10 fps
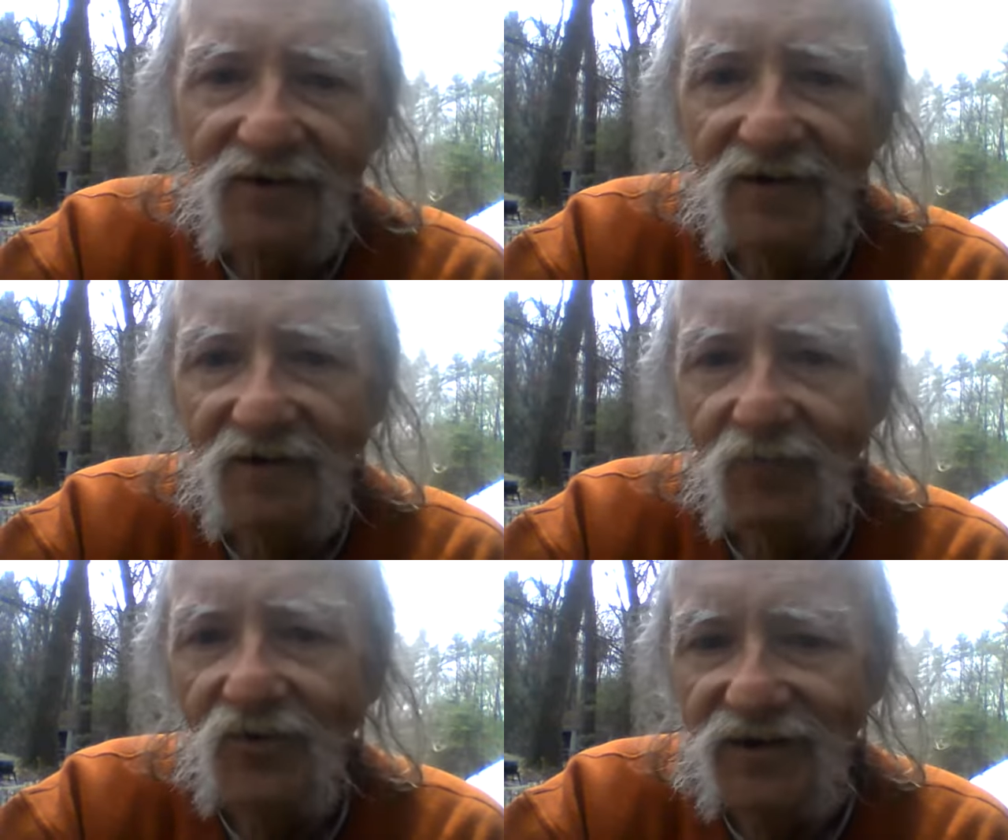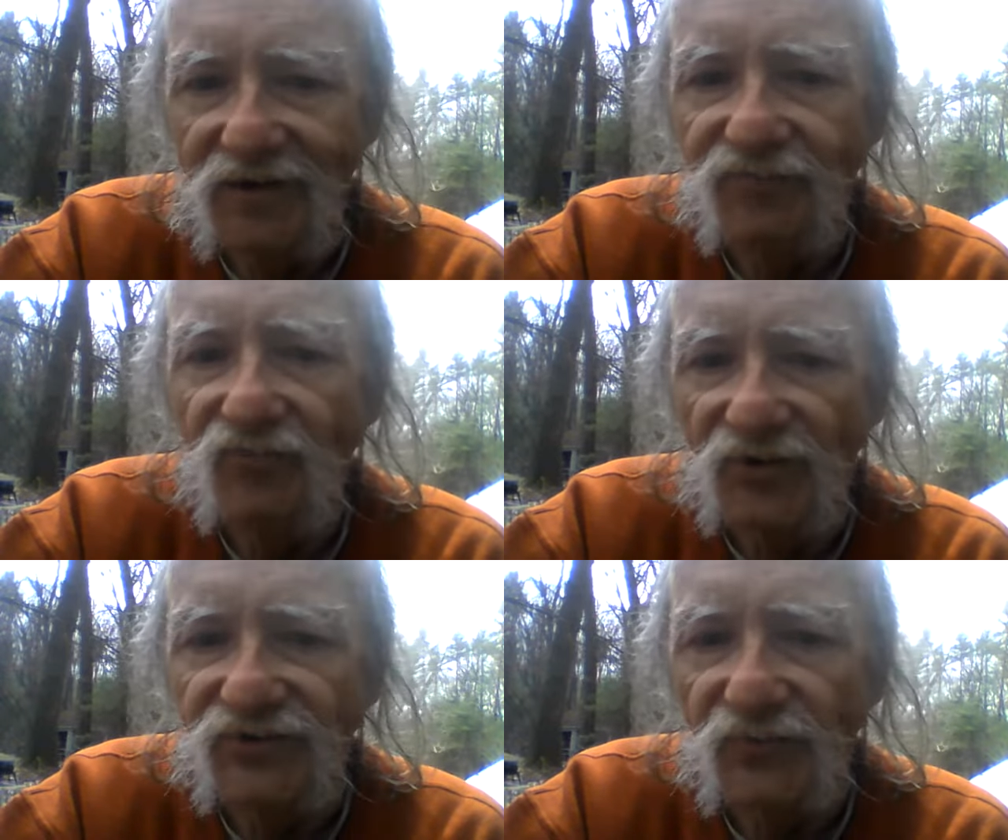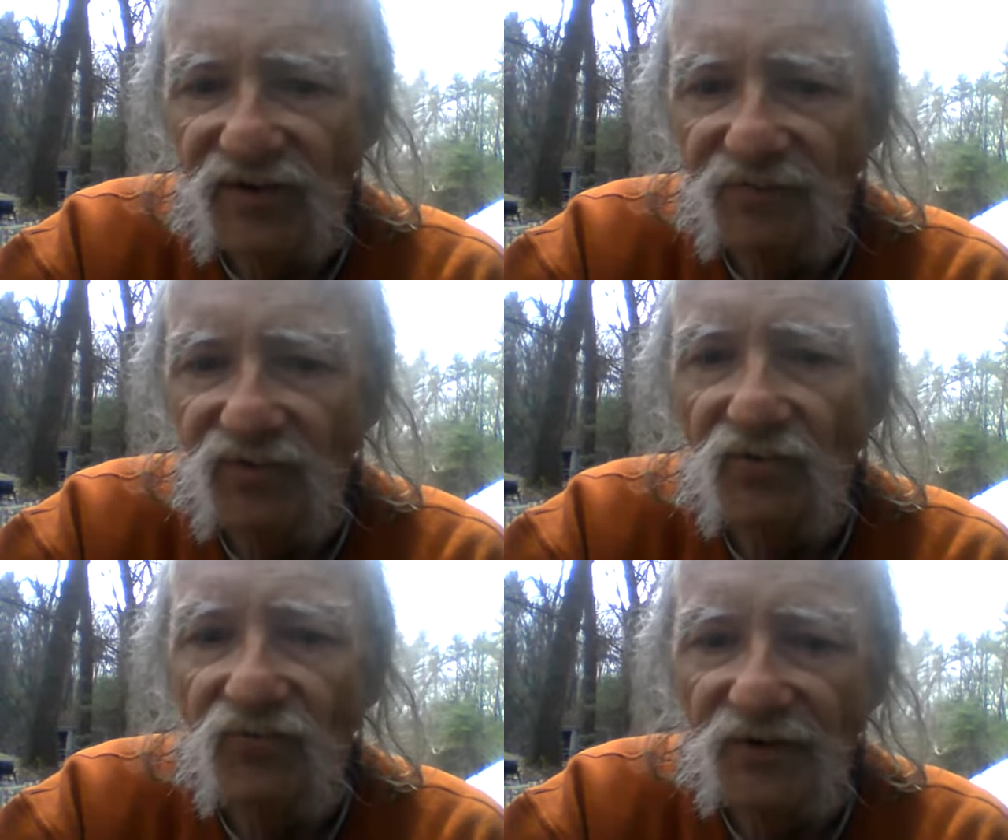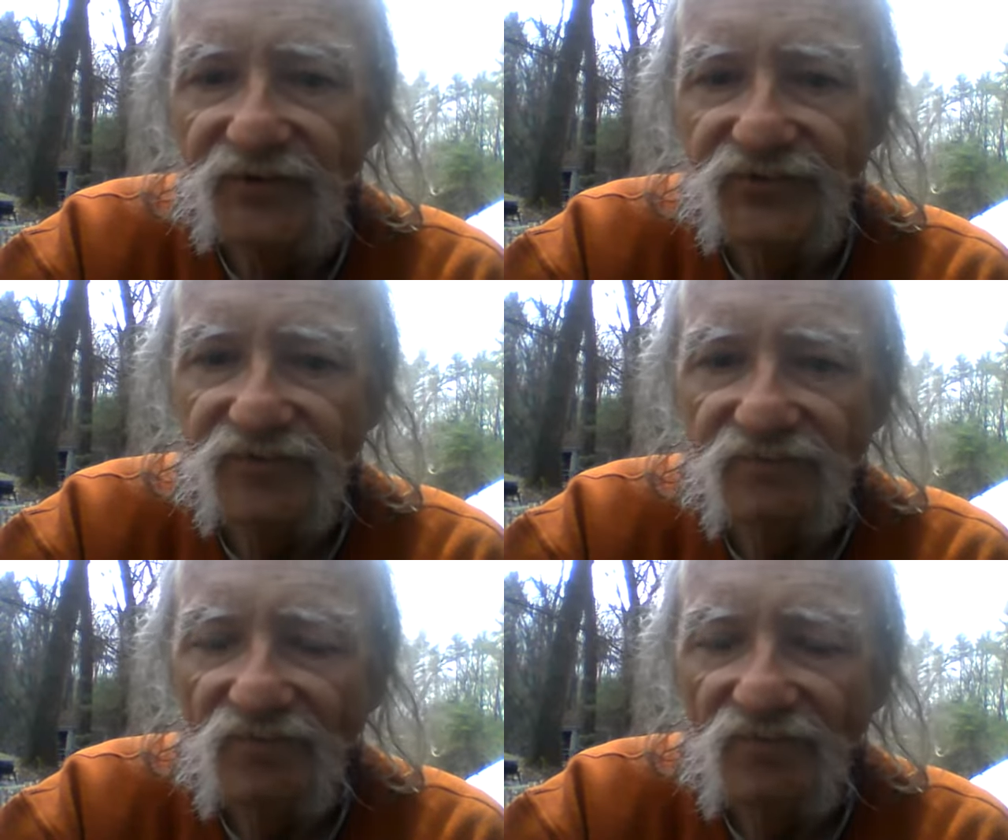and will keep rich people rich.